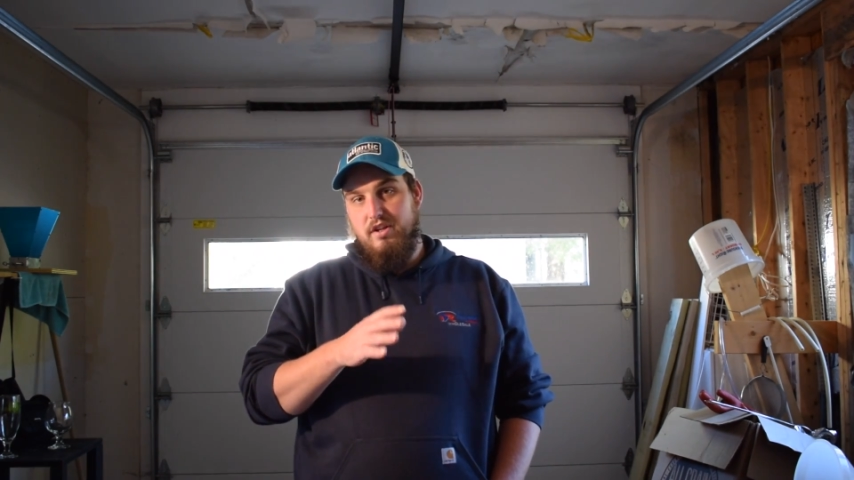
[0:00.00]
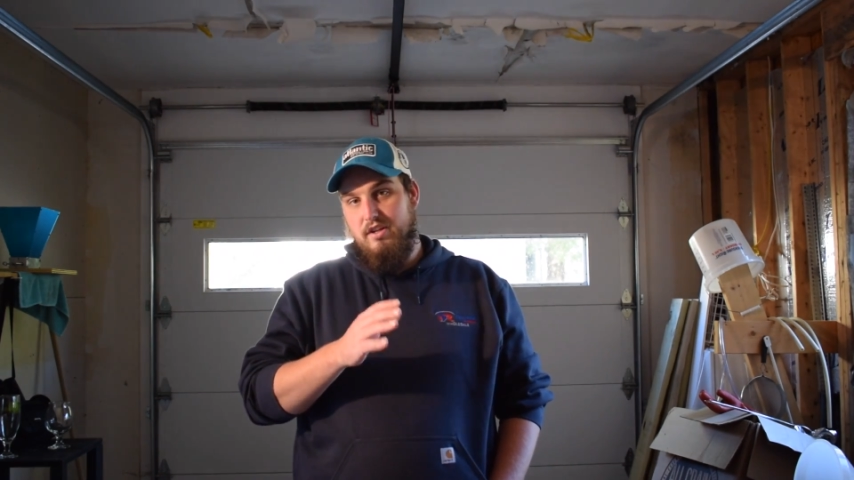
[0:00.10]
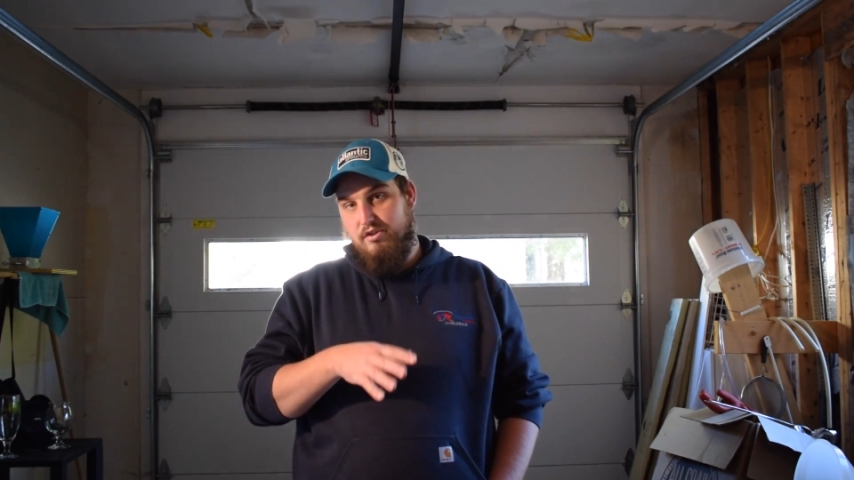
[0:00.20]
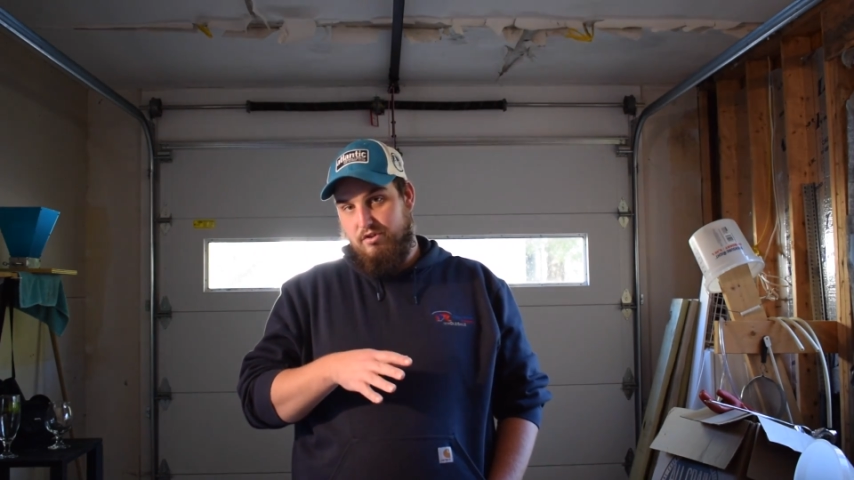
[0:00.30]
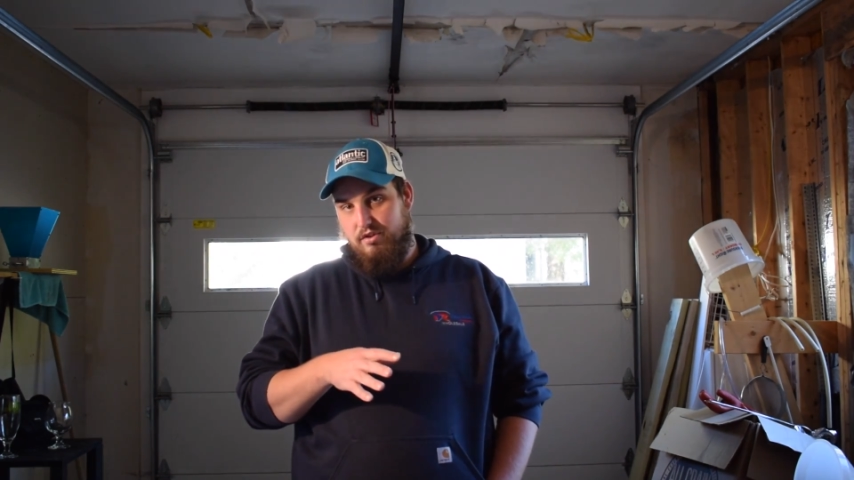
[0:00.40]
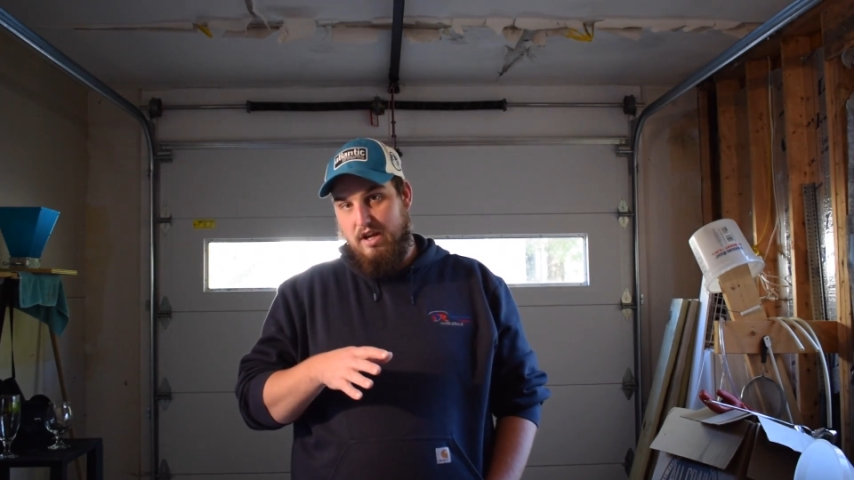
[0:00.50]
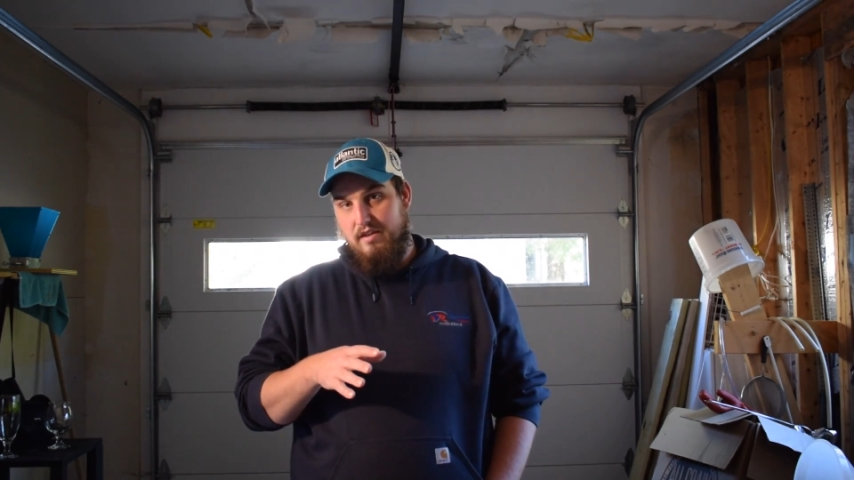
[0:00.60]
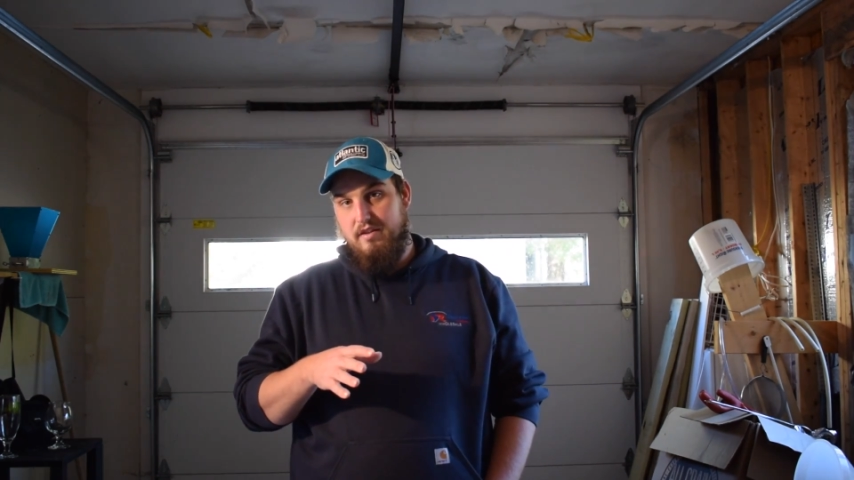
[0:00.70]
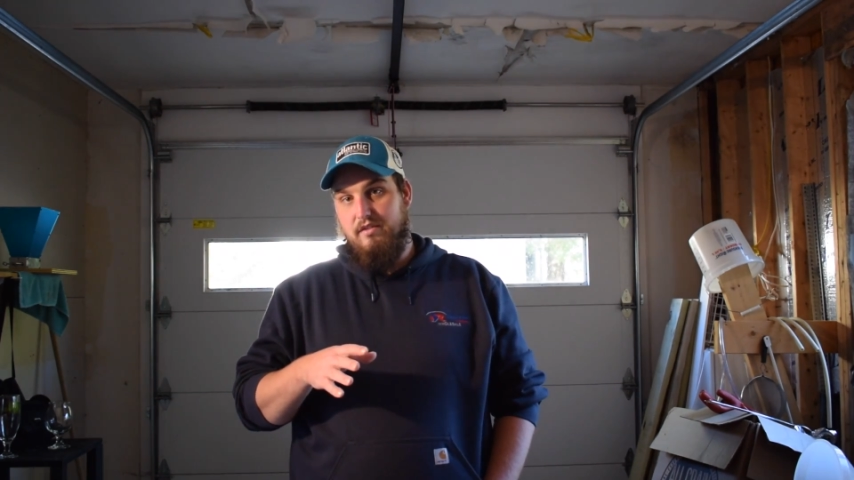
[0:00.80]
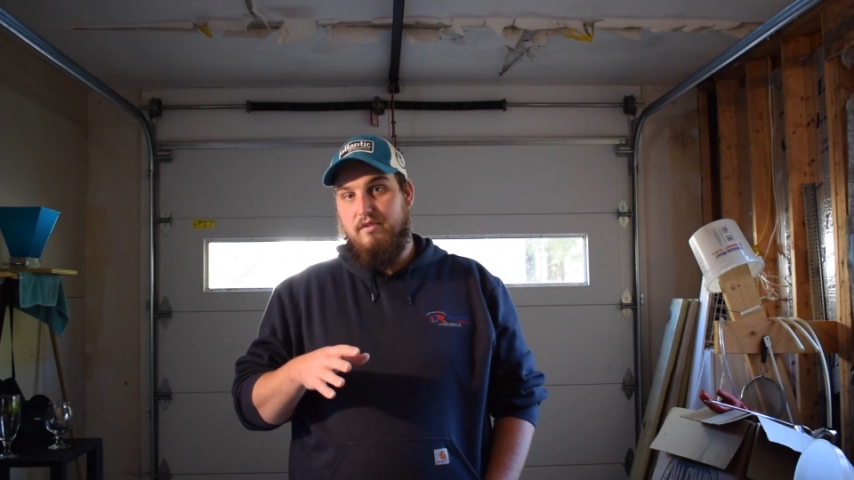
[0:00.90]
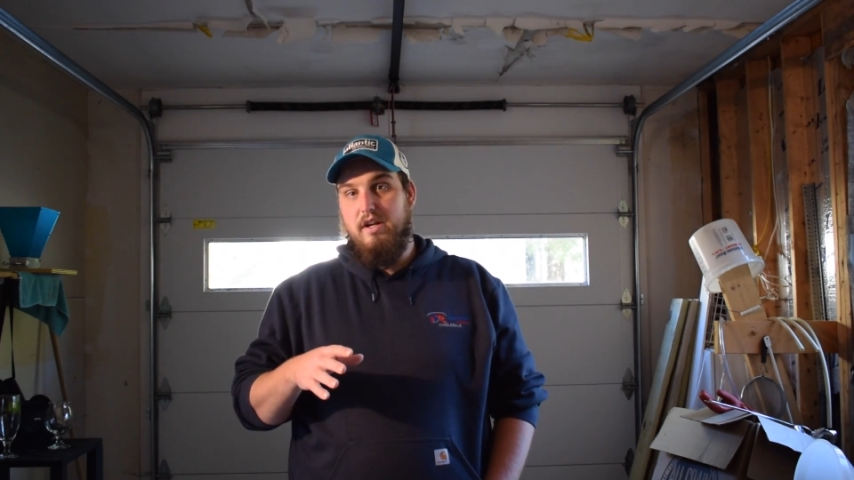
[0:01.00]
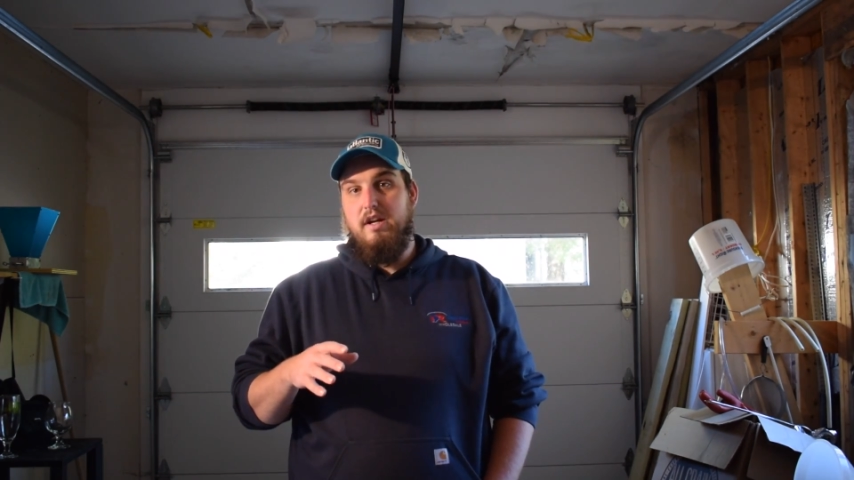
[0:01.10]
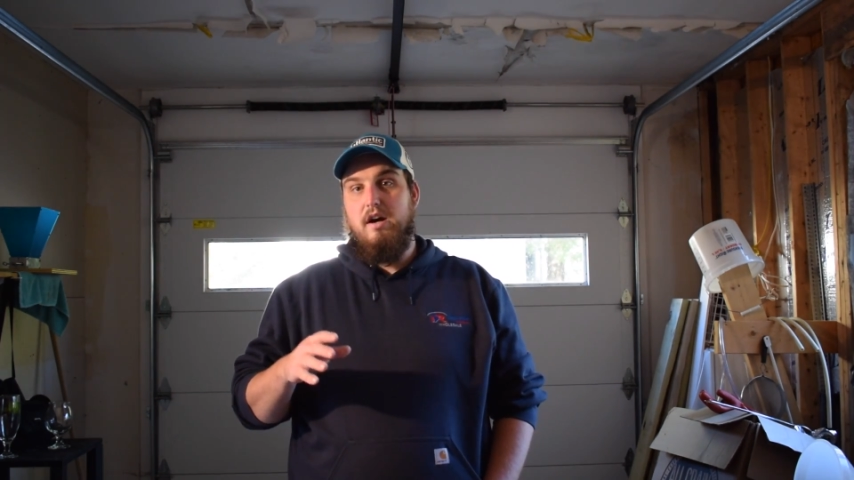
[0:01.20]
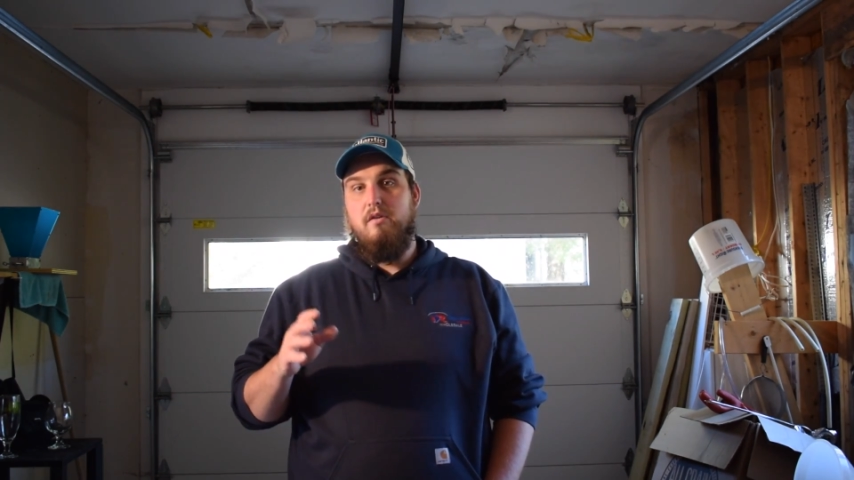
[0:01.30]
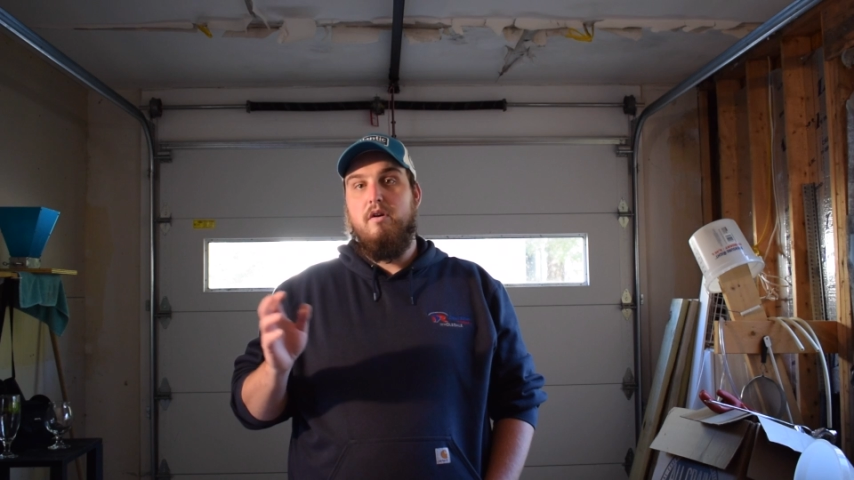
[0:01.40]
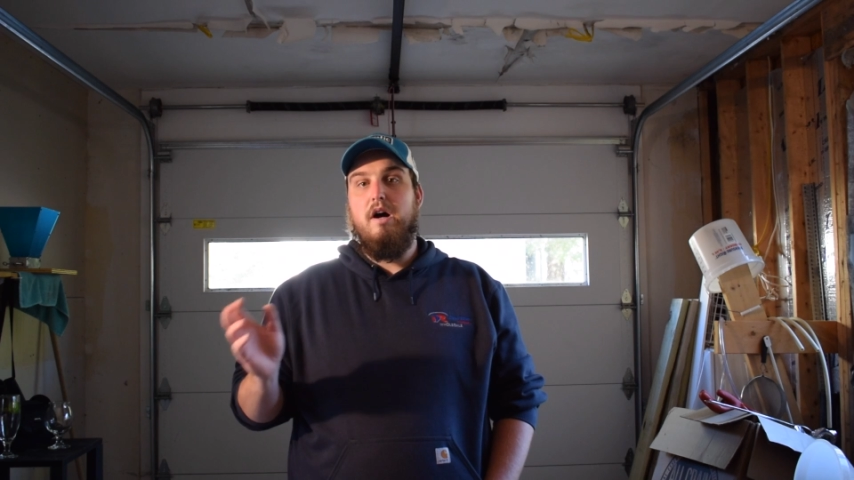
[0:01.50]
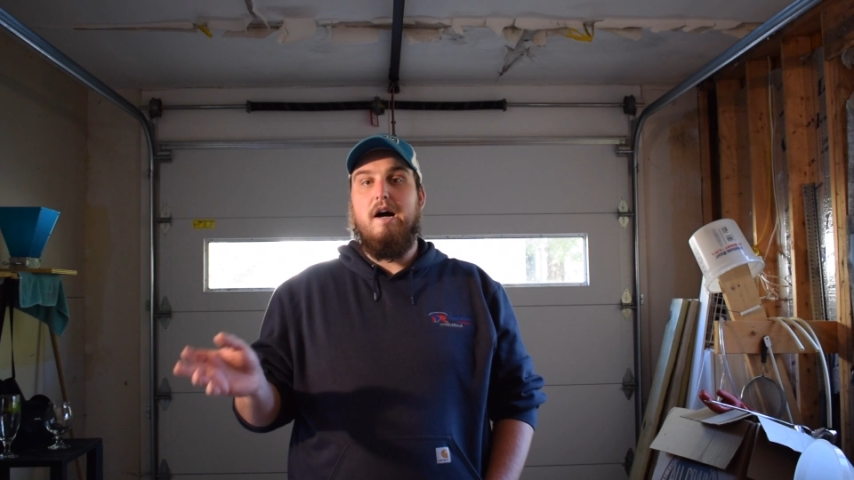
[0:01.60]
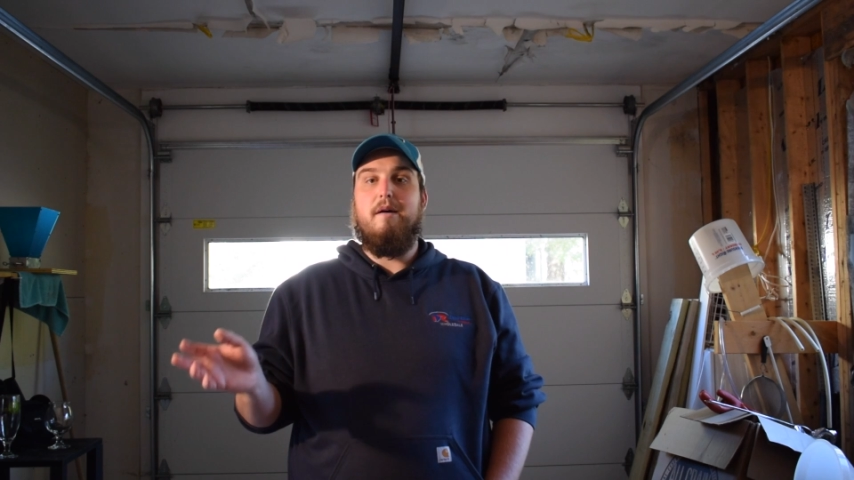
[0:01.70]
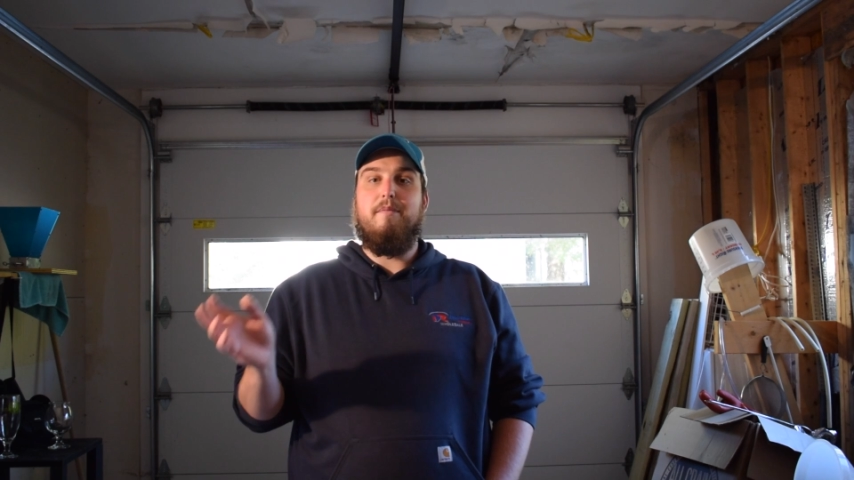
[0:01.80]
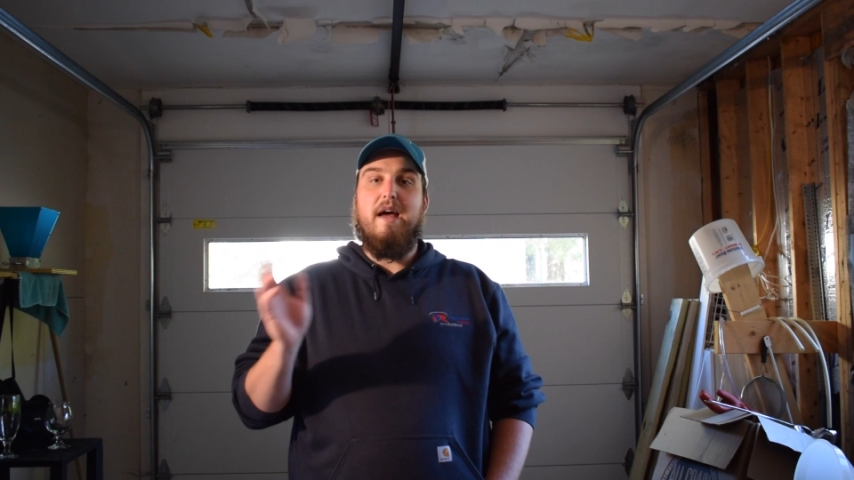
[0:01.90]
initial tasting video um,